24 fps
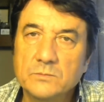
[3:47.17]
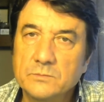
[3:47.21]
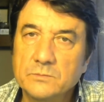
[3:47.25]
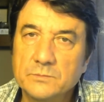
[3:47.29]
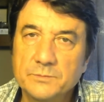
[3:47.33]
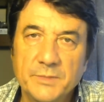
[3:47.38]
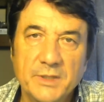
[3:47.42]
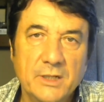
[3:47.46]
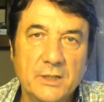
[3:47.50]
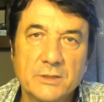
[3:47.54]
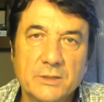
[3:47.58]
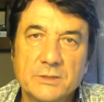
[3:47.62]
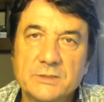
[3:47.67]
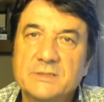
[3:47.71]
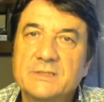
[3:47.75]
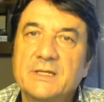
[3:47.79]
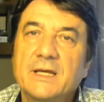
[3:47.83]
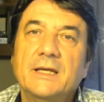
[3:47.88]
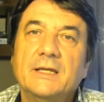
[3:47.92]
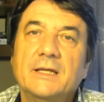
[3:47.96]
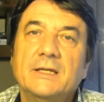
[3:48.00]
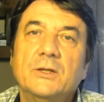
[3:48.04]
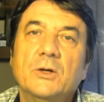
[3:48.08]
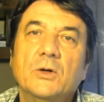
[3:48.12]
because
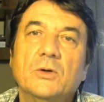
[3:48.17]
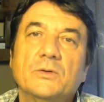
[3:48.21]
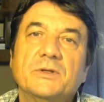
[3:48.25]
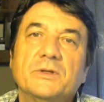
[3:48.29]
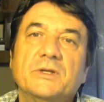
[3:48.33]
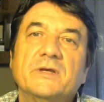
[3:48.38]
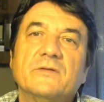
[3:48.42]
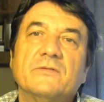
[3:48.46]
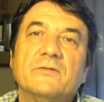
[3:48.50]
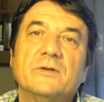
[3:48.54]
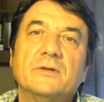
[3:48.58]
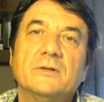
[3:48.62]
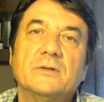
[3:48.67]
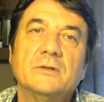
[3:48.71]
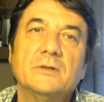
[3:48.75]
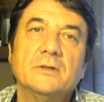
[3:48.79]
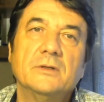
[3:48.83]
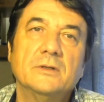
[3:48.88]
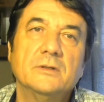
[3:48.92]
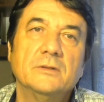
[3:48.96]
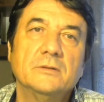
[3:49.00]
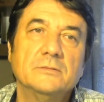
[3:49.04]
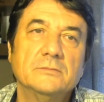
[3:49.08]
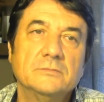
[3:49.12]
they don't even
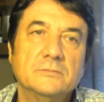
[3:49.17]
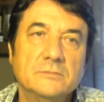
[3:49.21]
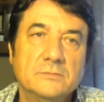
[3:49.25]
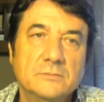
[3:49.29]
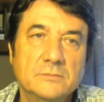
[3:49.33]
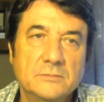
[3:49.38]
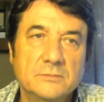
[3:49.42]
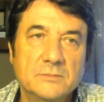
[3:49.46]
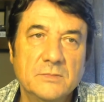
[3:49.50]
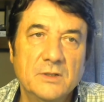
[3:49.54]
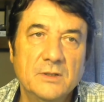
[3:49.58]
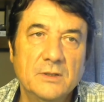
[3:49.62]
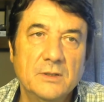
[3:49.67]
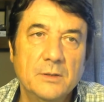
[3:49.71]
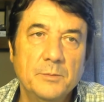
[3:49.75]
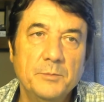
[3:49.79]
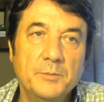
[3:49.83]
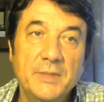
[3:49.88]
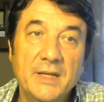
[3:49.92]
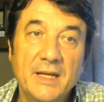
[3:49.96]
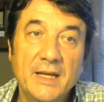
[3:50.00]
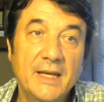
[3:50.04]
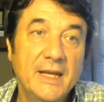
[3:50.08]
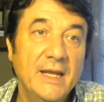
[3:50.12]

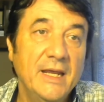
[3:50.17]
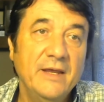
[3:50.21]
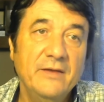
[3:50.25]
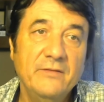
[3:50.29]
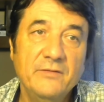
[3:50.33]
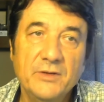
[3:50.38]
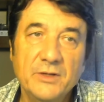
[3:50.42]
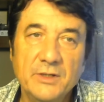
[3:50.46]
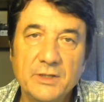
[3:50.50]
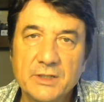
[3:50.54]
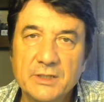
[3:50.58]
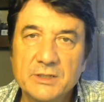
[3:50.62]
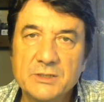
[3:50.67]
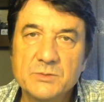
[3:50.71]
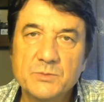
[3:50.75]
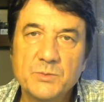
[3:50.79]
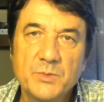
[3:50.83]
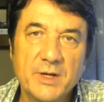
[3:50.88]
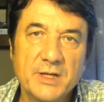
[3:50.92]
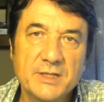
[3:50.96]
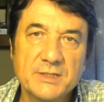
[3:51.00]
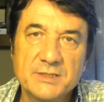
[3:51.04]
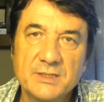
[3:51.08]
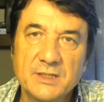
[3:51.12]
believe in
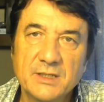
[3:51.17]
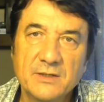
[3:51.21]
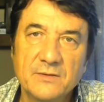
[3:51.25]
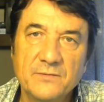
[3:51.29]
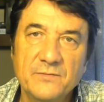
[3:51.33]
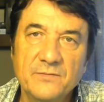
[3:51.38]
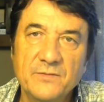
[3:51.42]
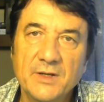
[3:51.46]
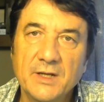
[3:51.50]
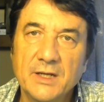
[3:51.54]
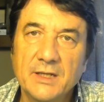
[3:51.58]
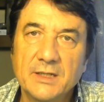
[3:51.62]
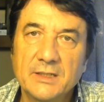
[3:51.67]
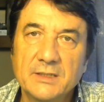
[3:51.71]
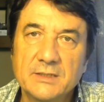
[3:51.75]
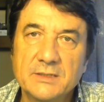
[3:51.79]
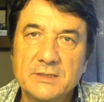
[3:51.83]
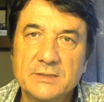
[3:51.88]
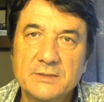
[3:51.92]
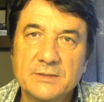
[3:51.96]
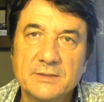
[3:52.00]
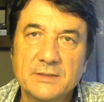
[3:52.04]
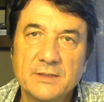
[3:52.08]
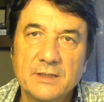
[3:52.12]
expressing
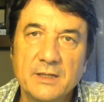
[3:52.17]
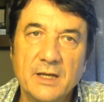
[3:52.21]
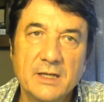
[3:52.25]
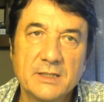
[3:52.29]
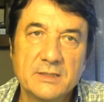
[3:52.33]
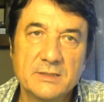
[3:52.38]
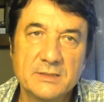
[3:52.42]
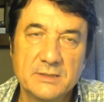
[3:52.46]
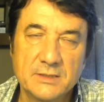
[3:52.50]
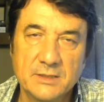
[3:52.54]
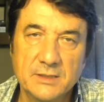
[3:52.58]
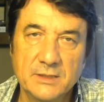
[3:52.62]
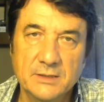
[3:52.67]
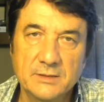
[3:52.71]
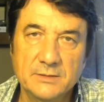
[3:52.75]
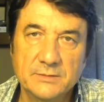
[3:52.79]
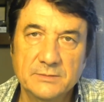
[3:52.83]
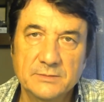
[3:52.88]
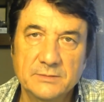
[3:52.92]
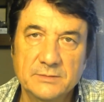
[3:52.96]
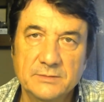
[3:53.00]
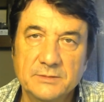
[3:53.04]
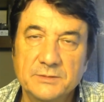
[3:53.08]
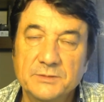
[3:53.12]
feelings as a
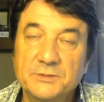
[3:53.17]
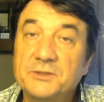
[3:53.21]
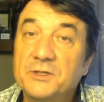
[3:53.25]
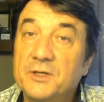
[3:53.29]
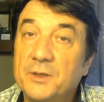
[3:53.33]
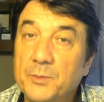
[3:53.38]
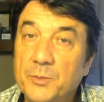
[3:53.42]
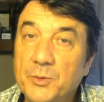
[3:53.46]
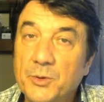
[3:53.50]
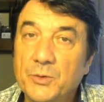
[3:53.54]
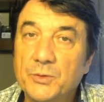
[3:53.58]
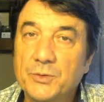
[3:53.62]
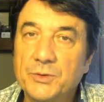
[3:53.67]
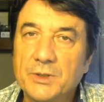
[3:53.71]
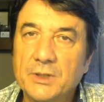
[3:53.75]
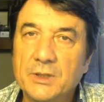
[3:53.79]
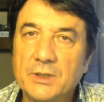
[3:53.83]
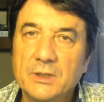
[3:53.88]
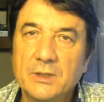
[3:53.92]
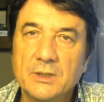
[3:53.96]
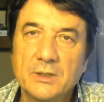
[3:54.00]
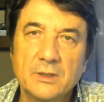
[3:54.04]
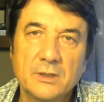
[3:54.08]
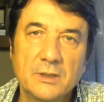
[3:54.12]
therapeutic
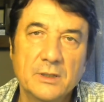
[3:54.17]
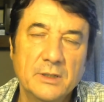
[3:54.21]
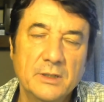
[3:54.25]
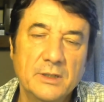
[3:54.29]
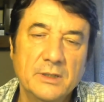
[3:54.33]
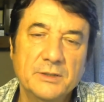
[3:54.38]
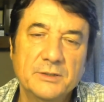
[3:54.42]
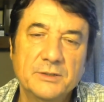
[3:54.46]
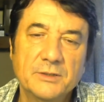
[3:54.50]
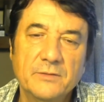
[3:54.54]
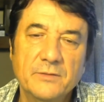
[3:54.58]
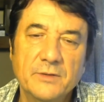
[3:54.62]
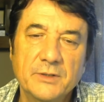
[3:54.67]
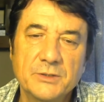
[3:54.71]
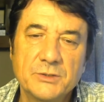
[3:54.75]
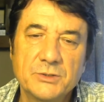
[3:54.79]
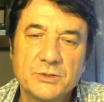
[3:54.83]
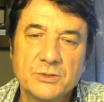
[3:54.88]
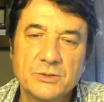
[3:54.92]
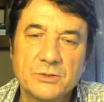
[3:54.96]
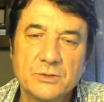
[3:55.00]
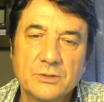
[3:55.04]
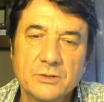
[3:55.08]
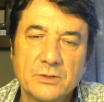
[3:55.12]

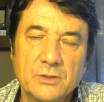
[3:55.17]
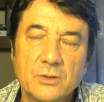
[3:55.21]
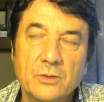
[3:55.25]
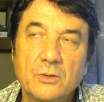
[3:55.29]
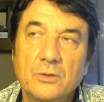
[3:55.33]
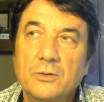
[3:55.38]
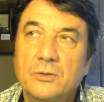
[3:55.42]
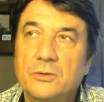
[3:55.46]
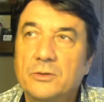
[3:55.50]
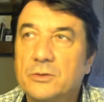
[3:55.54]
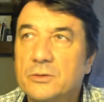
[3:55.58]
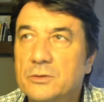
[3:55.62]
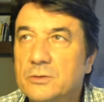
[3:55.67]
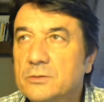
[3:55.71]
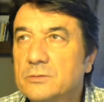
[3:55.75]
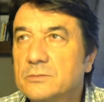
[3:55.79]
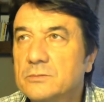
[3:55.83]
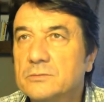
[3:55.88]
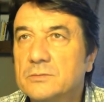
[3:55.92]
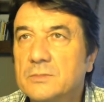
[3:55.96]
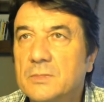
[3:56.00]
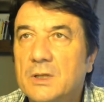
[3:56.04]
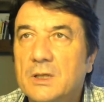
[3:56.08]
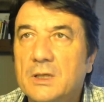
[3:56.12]
intervention or
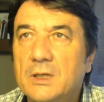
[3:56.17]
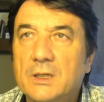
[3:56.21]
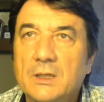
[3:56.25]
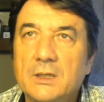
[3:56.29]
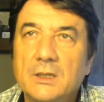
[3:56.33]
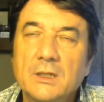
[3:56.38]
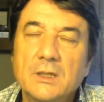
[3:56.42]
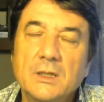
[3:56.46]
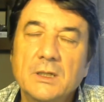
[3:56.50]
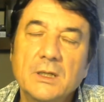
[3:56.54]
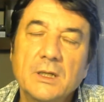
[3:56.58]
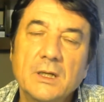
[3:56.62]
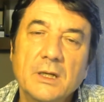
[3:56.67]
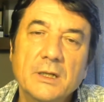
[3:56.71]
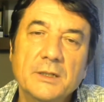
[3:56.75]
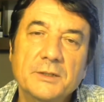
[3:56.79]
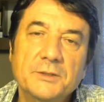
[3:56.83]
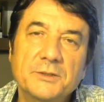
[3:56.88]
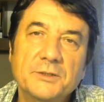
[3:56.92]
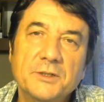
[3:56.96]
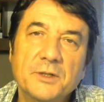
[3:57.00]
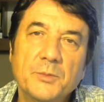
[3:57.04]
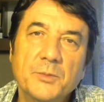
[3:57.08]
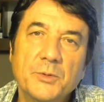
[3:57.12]
a
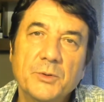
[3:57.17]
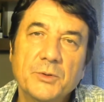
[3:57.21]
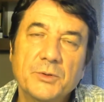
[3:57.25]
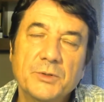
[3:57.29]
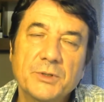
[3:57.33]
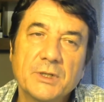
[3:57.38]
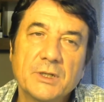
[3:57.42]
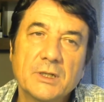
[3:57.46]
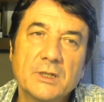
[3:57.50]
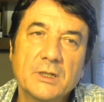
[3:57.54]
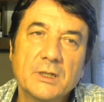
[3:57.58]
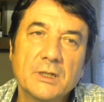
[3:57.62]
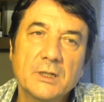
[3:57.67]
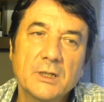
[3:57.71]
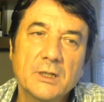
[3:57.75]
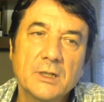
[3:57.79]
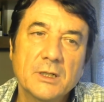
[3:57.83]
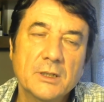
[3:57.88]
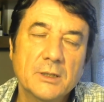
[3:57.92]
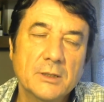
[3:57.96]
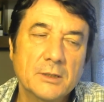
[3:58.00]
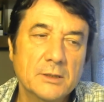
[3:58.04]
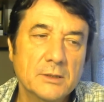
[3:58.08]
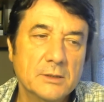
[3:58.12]
therapeutic
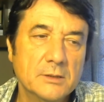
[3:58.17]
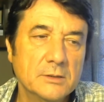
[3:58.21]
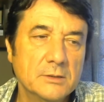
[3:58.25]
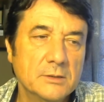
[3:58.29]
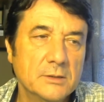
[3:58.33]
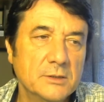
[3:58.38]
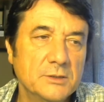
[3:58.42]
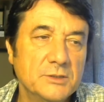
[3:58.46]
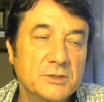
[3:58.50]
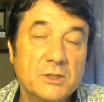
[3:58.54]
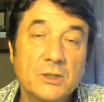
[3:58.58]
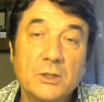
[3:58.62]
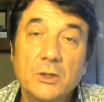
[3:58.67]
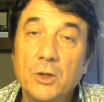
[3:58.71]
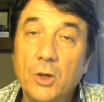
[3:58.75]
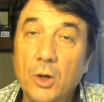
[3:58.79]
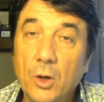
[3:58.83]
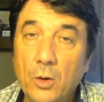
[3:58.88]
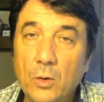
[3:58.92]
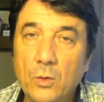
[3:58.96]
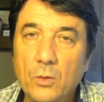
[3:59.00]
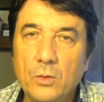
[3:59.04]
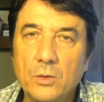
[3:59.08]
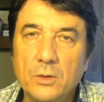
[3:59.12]

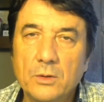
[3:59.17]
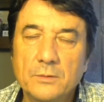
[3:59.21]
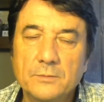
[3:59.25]
goal.